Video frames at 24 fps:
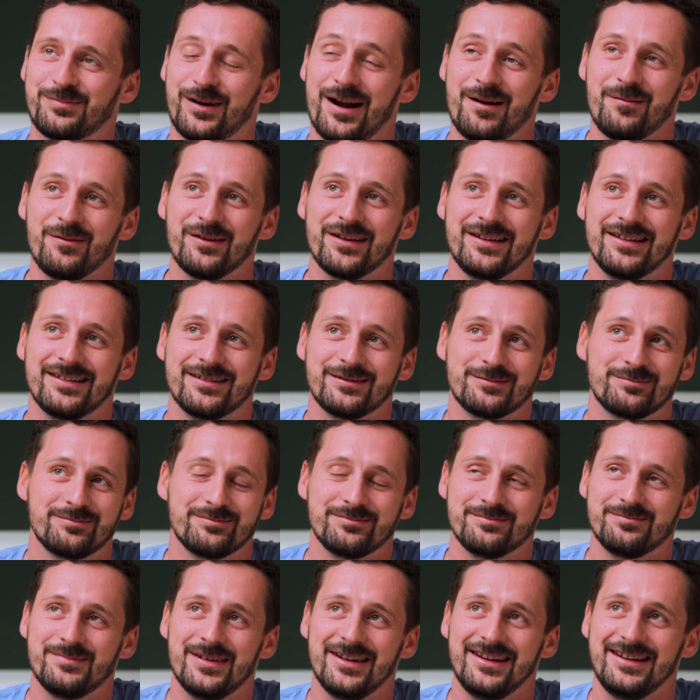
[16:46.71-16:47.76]
probably
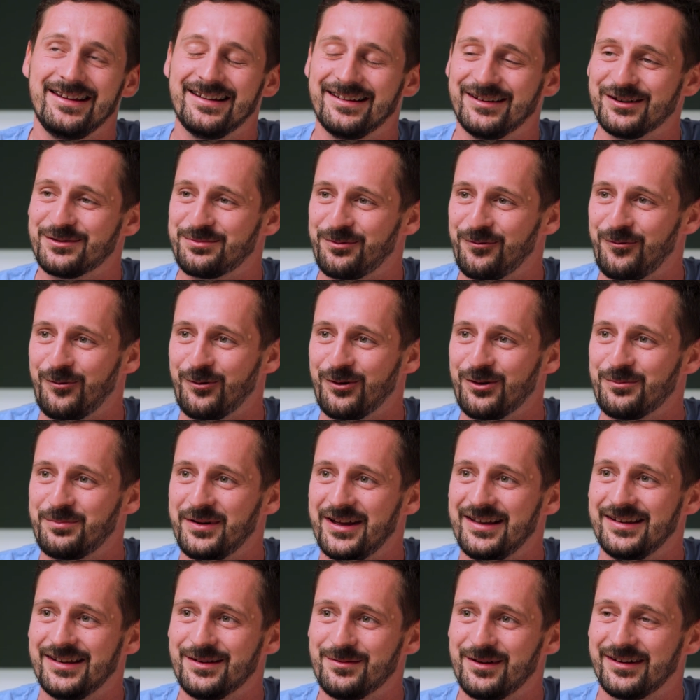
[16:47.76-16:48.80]
many years before the
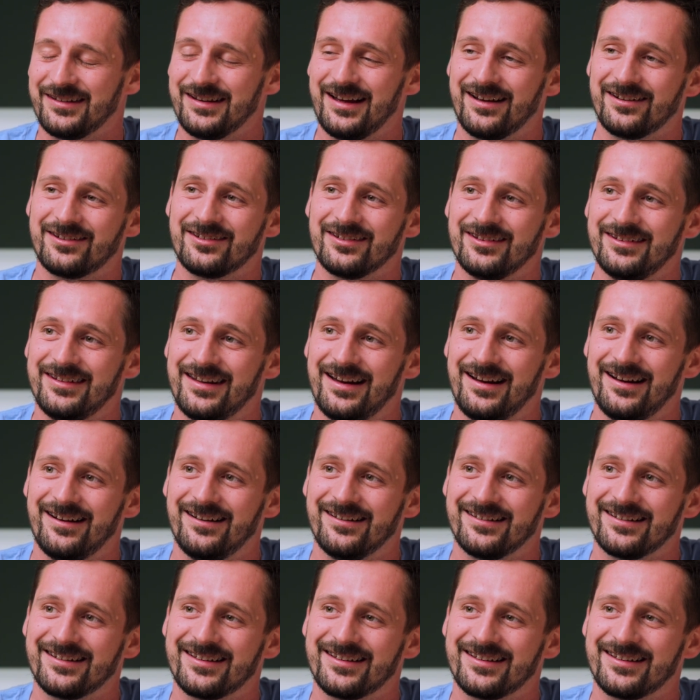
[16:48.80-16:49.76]
pandemic. Actually, now.